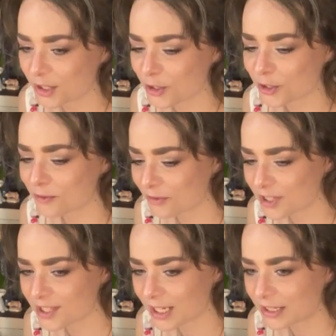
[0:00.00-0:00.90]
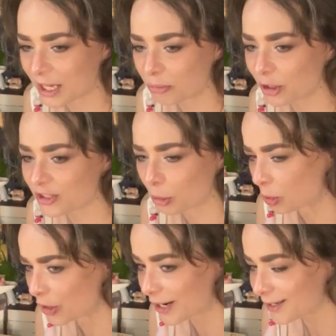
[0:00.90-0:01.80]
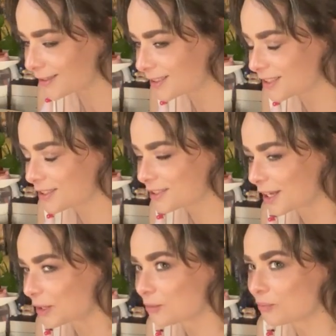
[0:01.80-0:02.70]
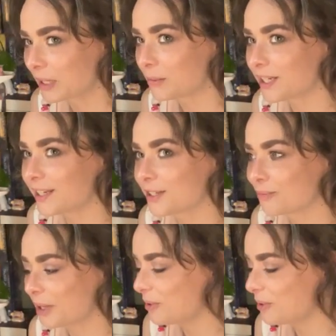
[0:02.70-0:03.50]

you're convinced that books are boring, then maybe